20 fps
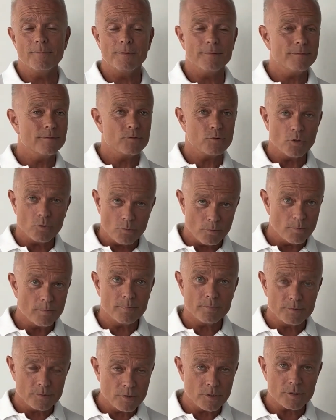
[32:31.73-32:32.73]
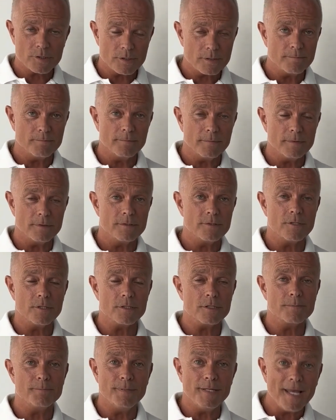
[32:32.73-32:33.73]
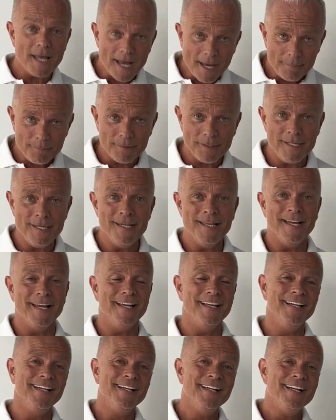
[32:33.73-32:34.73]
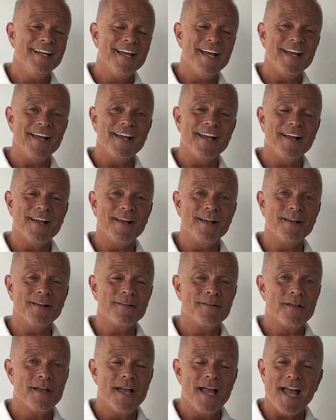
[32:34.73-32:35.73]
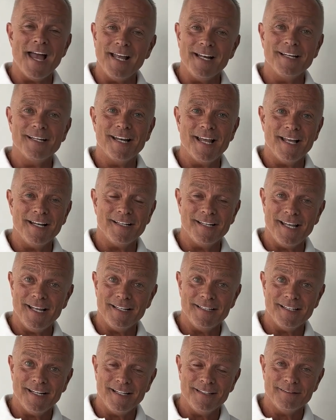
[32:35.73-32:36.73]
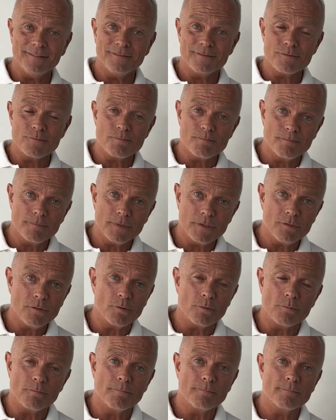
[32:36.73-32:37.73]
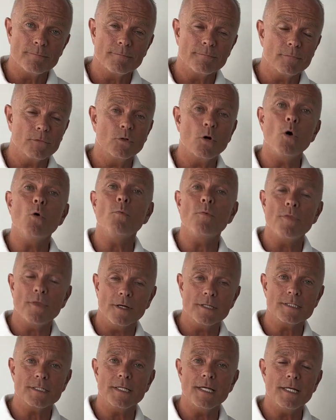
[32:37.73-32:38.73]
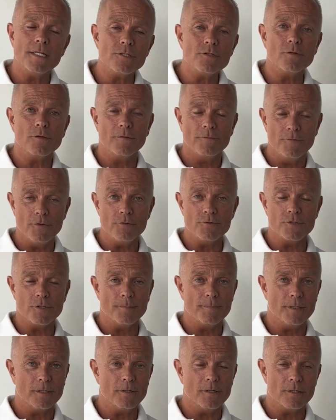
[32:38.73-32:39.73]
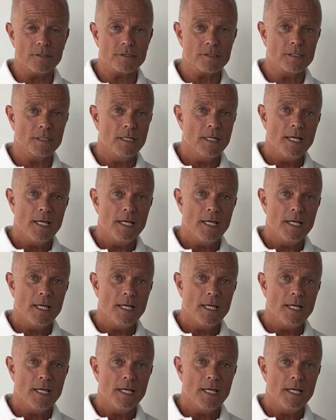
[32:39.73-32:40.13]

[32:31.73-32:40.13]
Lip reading: so just be happy and go with us into the future, because